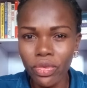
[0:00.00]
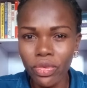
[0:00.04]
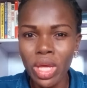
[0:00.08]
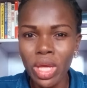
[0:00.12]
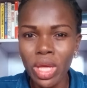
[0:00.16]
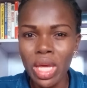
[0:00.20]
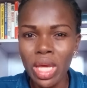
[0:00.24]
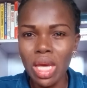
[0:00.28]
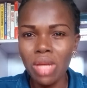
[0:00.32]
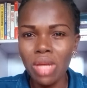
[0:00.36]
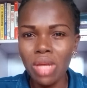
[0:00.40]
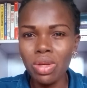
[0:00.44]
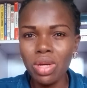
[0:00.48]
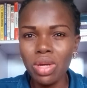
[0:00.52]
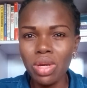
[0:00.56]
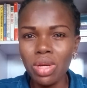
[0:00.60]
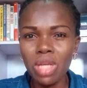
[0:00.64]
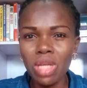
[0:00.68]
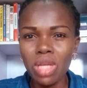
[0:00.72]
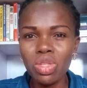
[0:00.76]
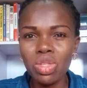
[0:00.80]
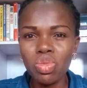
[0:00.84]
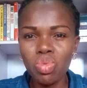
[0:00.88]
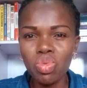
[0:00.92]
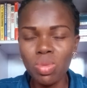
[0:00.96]

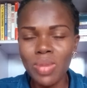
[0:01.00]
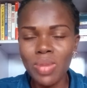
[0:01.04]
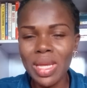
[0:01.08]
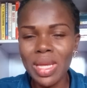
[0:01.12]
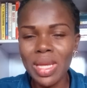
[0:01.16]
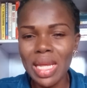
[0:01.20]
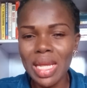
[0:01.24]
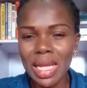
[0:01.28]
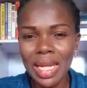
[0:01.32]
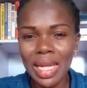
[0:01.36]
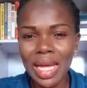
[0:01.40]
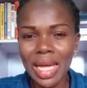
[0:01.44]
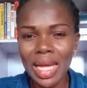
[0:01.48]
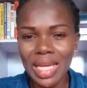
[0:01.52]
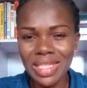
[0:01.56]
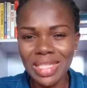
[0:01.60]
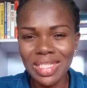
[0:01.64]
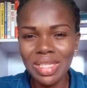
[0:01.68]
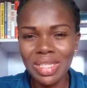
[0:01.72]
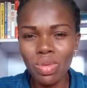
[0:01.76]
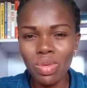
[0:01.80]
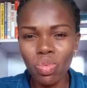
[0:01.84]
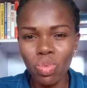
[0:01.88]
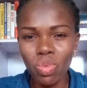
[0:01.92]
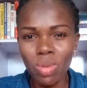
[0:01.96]
educate women,
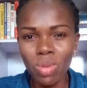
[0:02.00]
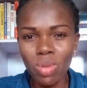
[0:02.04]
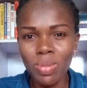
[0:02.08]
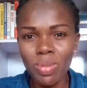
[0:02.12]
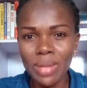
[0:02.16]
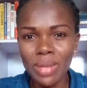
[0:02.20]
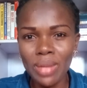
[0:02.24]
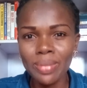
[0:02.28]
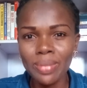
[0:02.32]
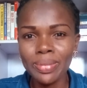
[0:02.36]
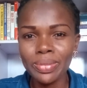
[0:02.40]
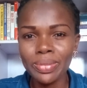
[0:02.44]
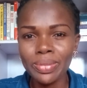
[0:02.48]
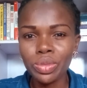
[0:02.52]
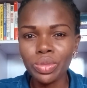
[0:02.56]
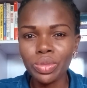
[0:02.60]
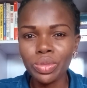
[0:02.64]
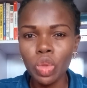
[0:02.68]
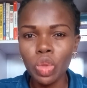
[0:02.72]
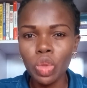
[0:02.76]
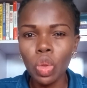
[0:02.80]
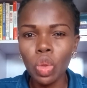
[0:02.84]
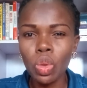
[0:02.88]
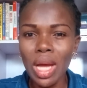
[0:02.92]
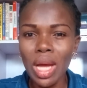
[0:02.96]
enlighten women
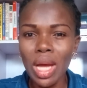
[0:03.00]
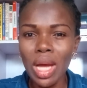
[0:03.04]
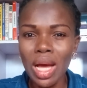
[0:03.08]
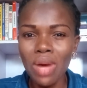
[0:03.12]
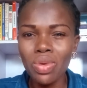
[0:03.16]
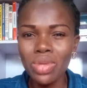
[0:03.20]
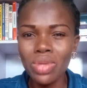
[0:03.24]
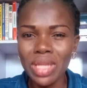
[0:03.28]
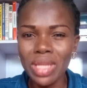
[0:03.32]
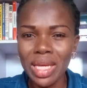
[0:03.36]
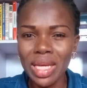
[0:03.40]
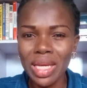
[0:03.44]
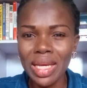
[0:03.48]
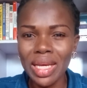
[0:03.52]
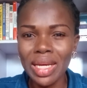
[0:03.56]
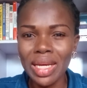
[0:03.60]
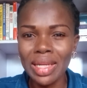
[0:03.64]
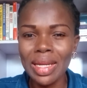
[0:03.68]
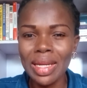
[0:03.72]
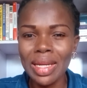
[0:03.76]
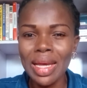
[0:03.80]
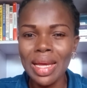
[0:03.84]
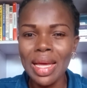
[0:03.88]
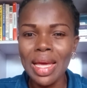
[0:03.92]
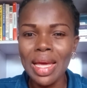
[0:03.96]
on how they
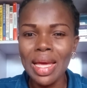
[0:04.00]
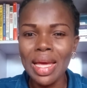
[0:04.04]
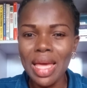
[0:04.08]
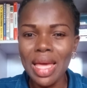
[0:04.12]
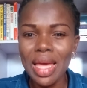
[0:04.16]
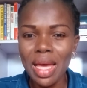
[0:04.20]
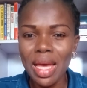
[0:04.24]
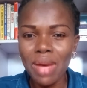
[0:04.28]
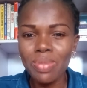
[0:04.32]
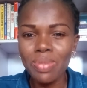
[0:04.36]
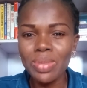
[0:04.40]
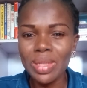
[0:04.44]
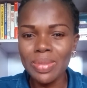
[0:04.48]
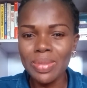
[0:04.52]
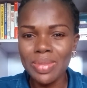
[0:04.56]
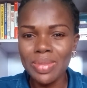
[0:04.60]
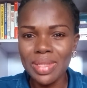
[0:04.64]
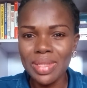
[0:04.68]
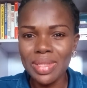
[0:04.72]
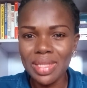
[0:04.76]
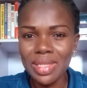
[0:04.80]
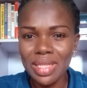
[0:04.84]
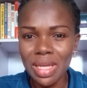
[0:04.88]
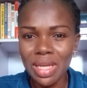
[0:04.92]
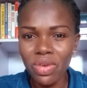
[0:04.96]
can help
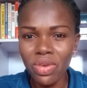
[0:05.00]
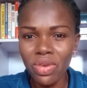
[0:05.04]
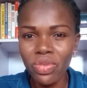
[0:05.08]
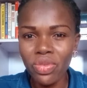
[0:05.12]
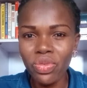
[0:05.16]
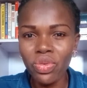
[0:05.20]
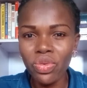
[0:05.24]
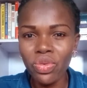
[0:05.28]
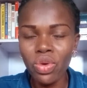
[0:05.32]
themselves